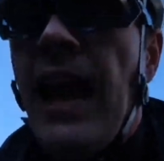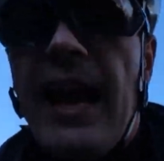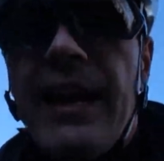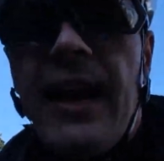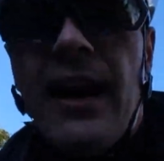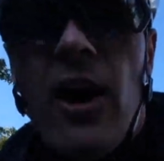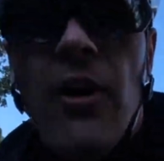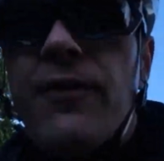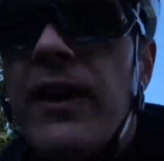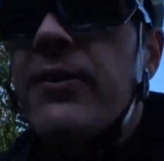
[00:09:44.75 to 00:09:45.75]
And
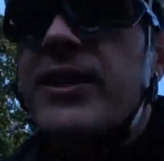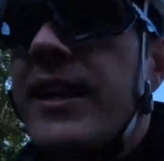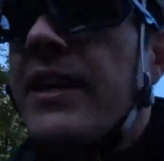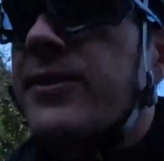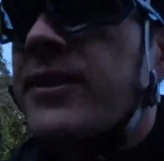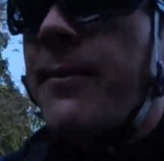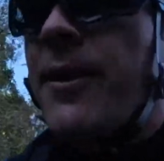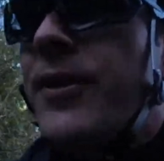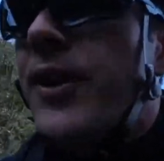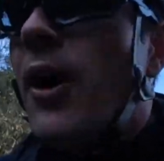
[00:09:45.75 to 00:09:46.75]
hopefully it resonates with some
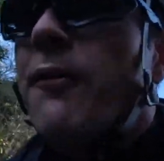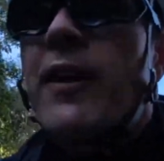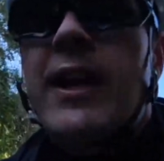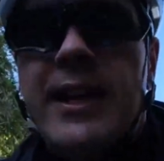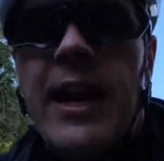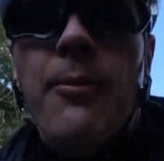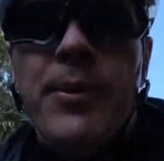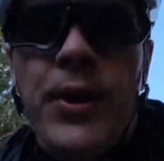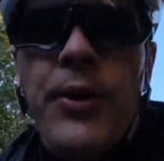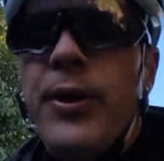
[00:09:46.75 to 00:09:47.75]
of you. Hopefully it can help
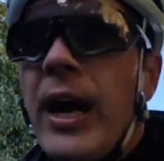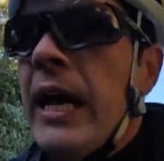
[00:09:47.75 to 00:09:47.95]
you